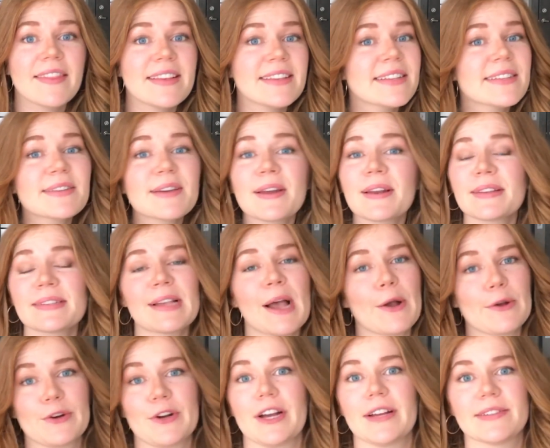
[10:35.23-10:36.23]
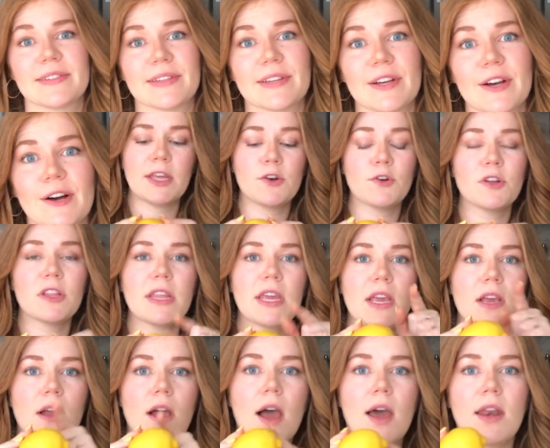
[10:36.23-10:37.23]
This is gonna sound crazy, y'all.
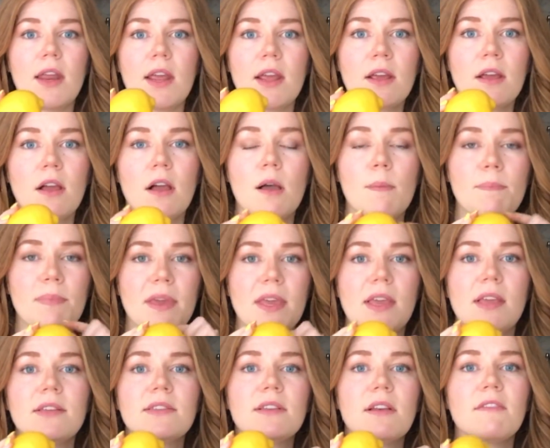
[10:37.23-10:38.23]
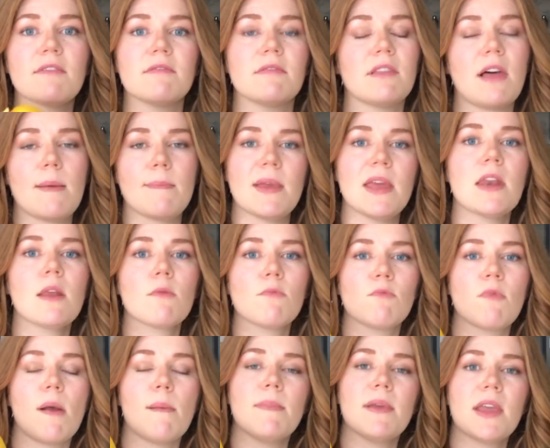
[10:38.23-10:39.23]
Literally cutting a piece of lemon
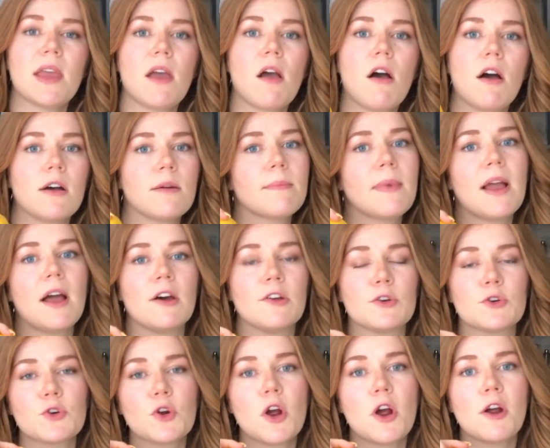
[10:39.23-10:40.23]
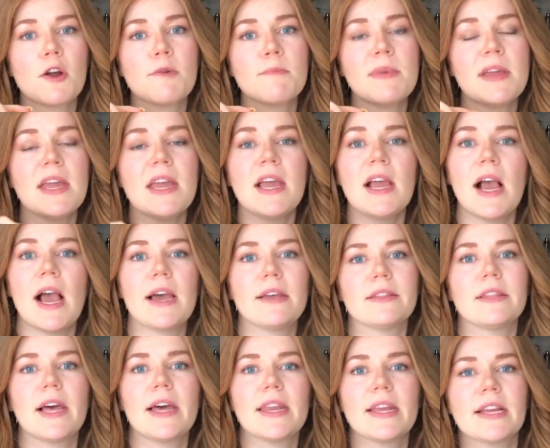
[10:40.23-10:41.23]
and rubbing it on my underarm and
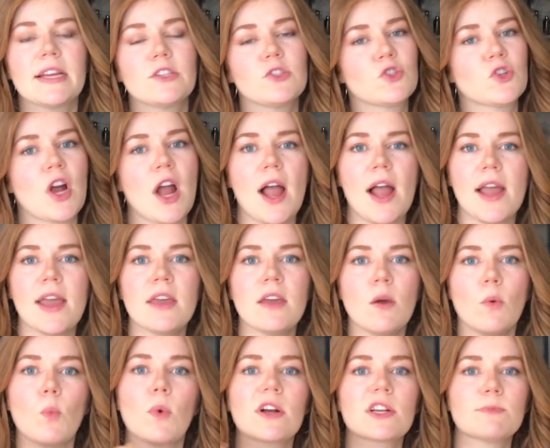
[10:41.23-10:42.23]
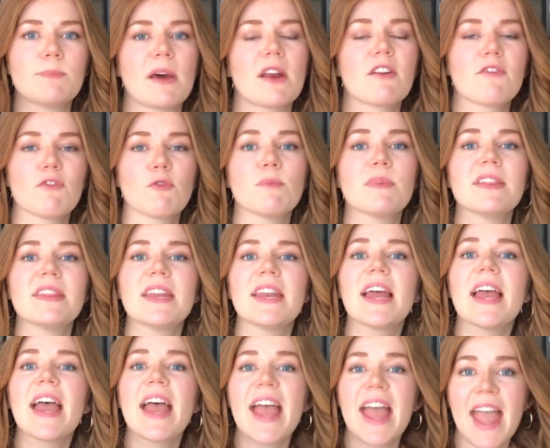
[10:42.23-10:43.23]
letting it dry works better for me than
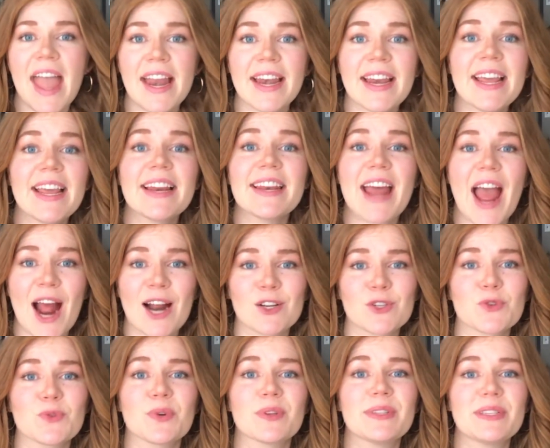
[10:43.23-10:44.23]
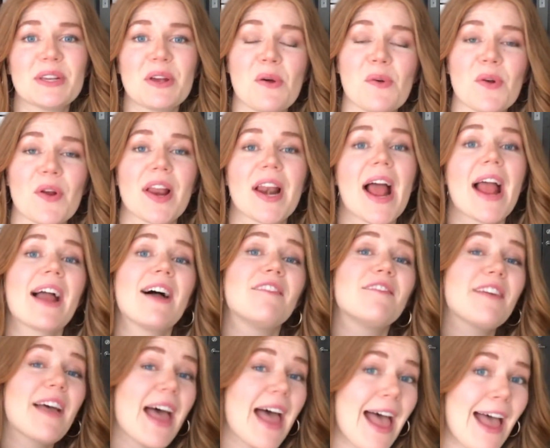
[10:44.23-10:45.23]
any natural deodorant I
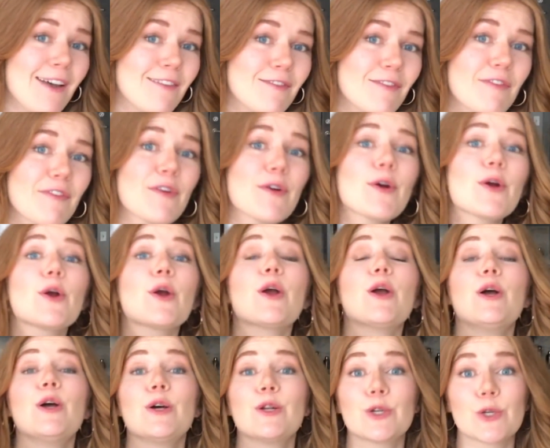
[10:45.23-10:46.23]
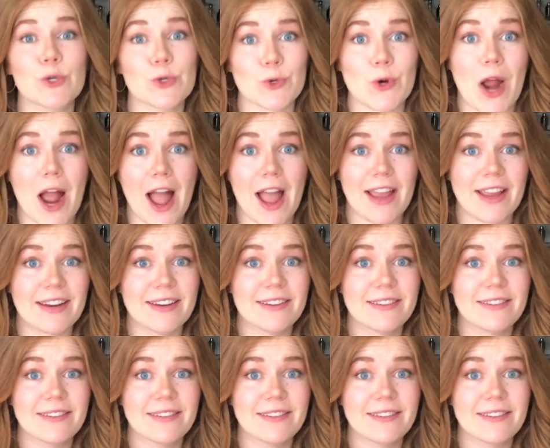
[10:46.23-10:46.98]
have ever tried.